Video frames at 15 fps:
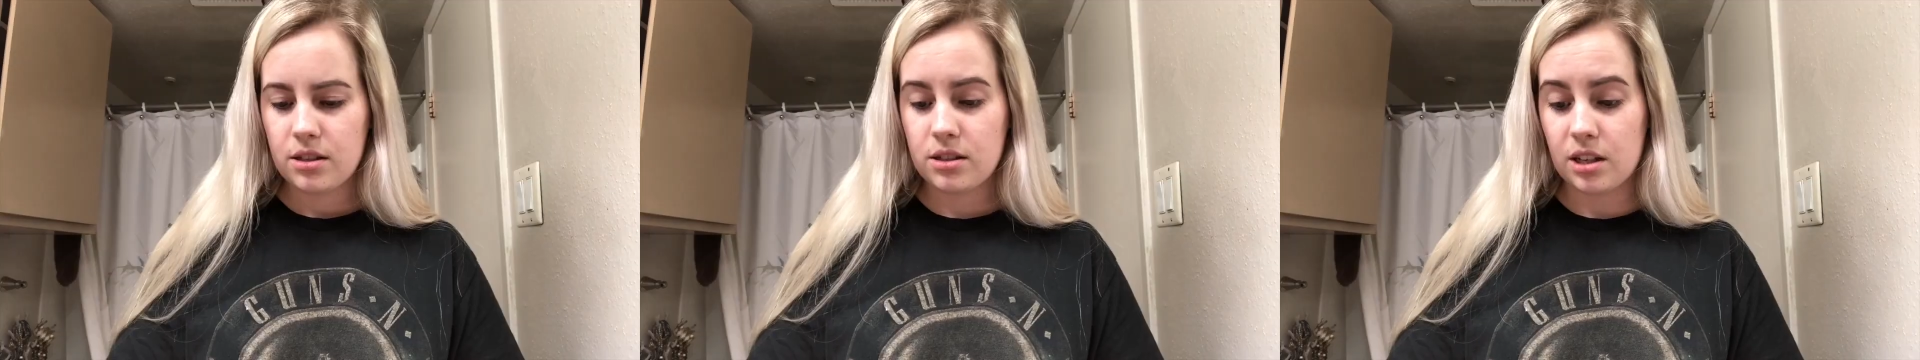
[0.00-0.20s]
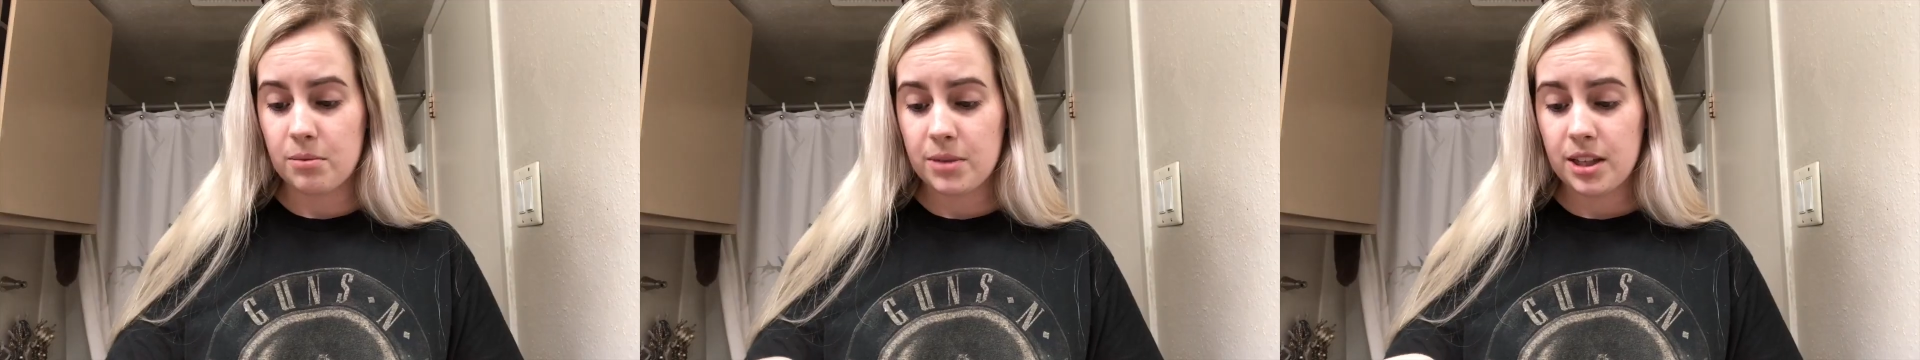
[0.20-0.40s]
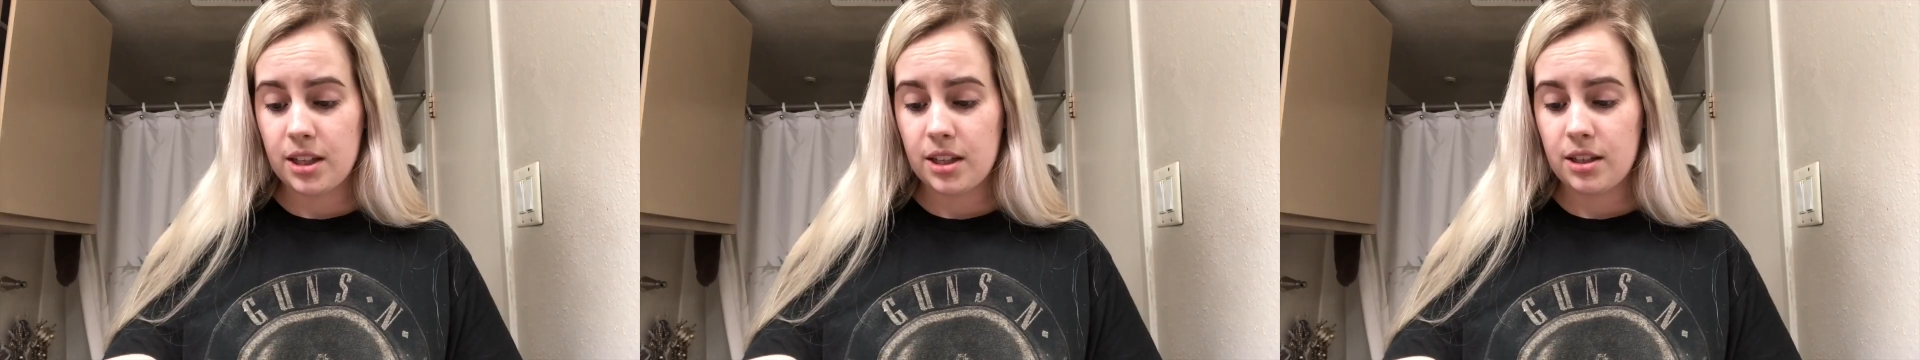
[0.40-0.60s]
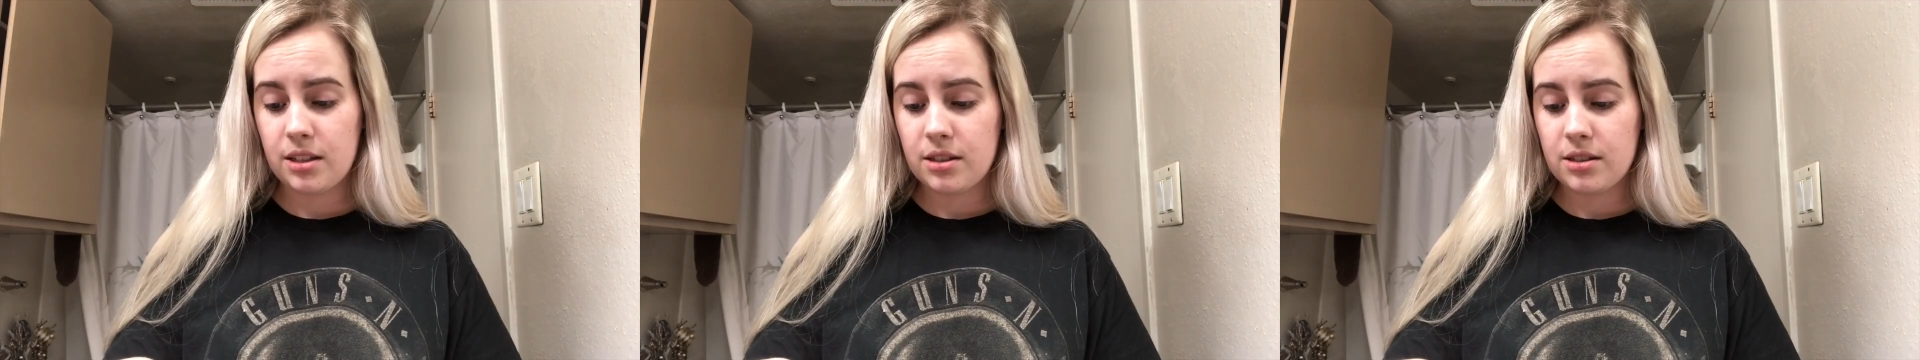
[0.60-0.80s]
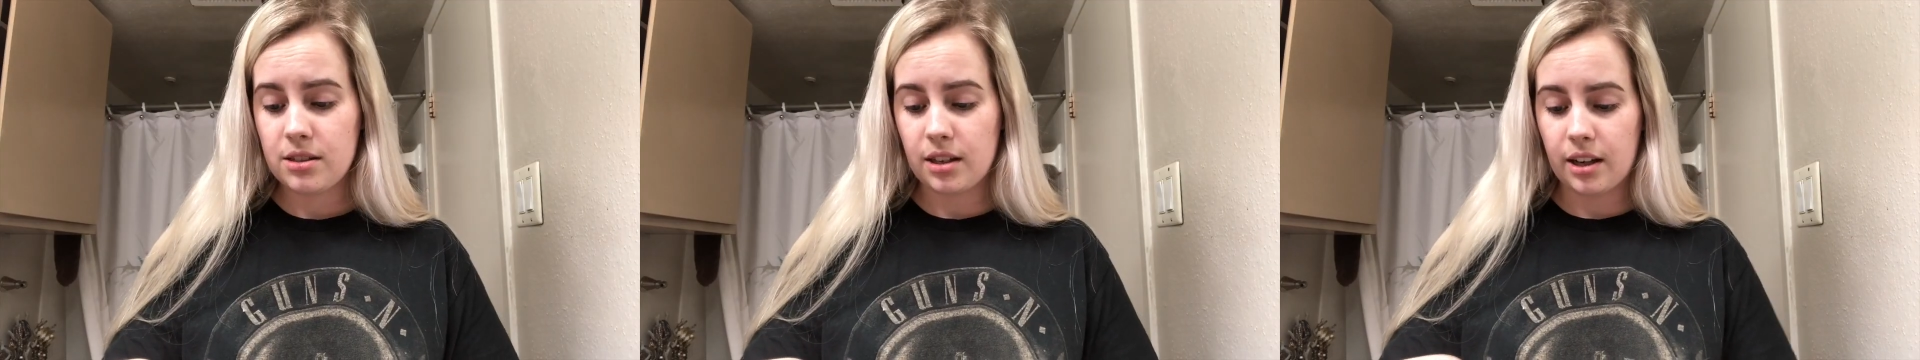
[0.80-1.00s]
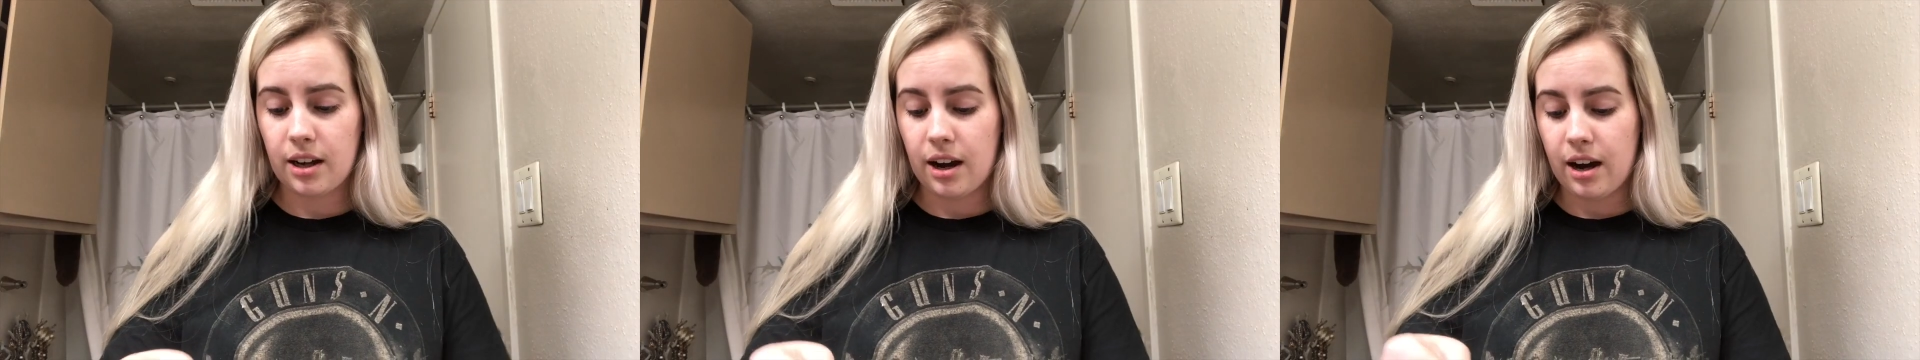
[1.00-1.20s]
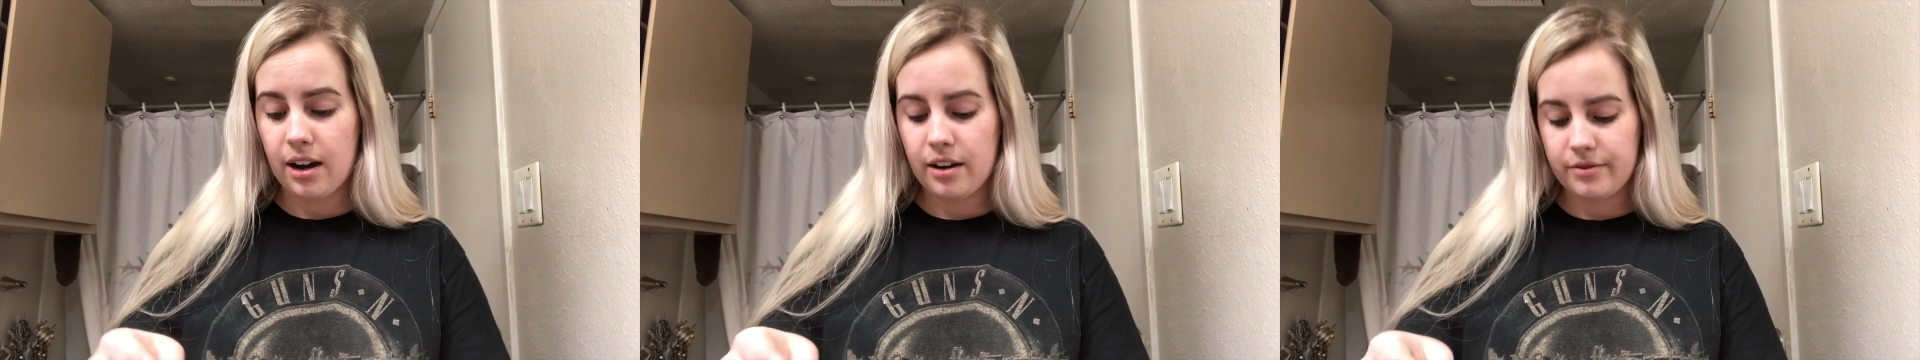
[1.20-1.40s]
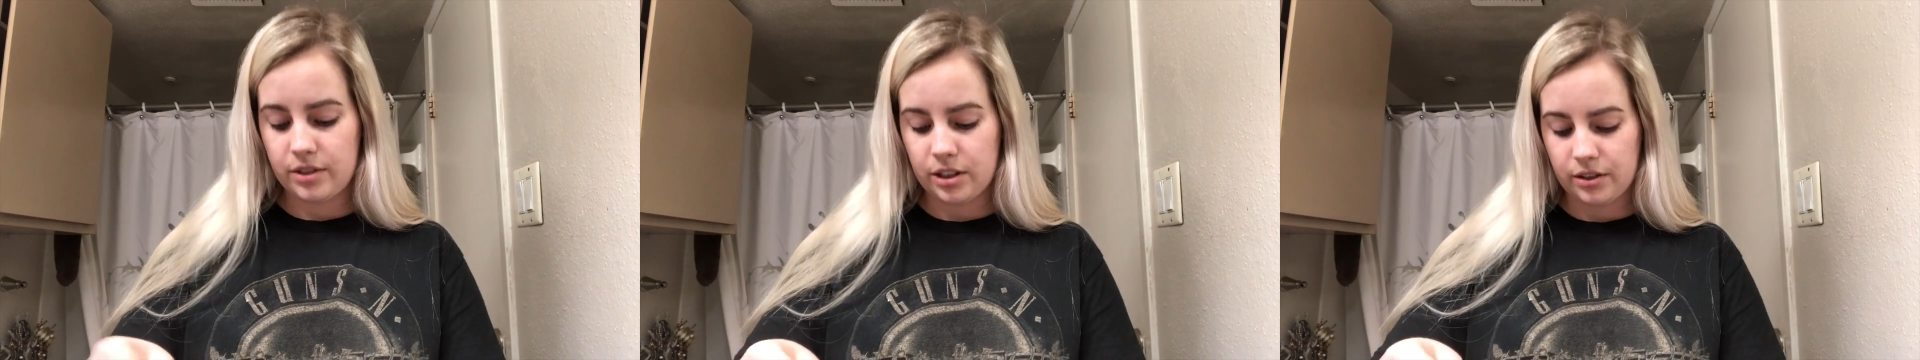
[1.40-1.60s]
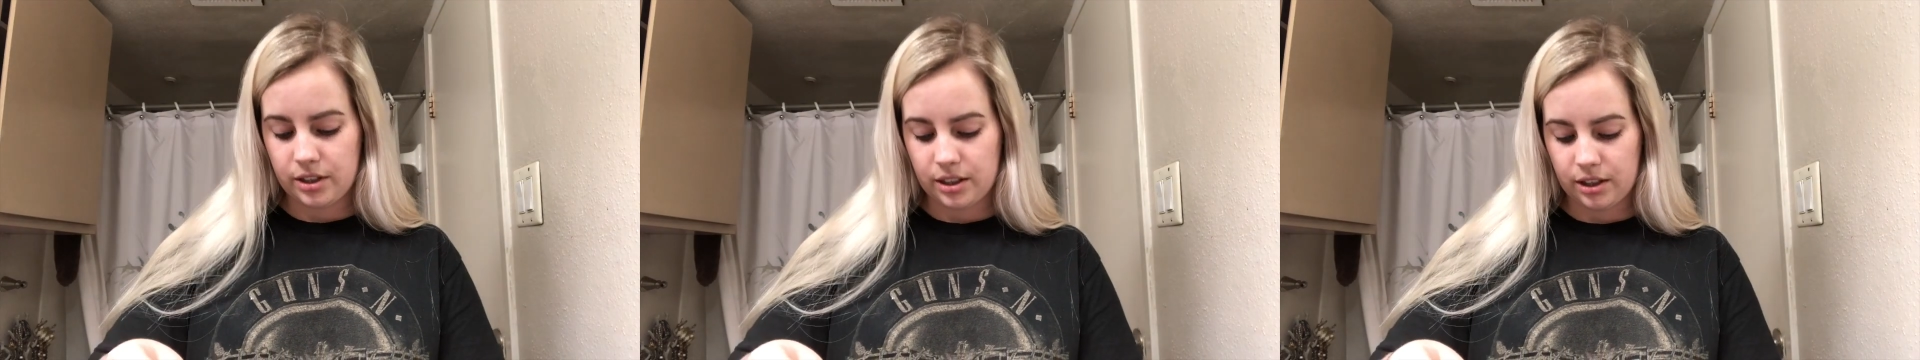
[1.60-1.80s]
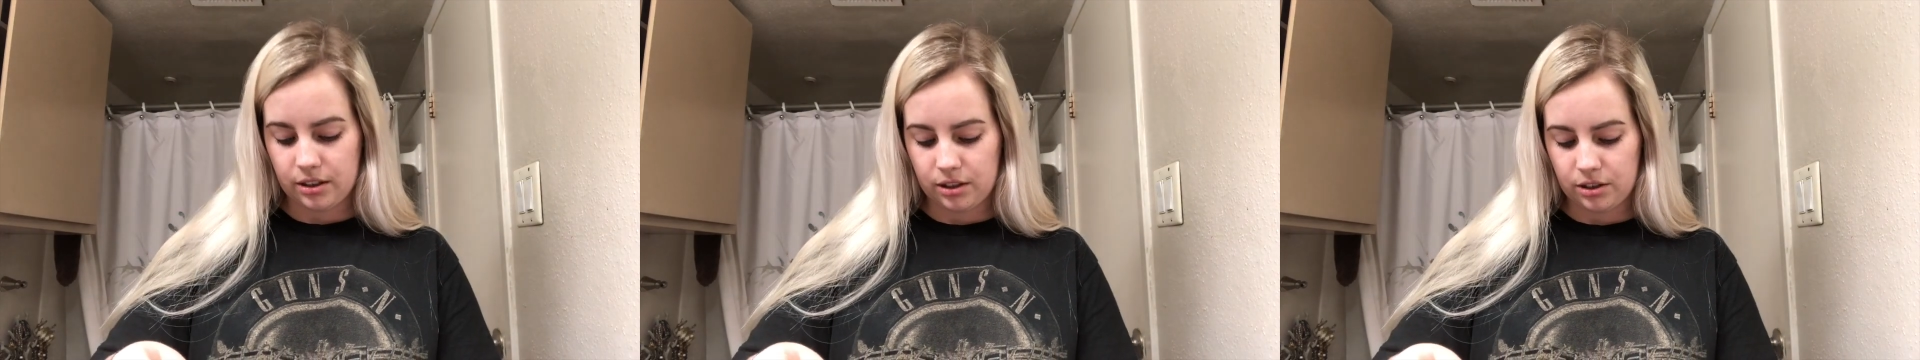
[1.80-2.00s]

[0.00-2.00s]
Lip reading: Some of these, like, I have no idea how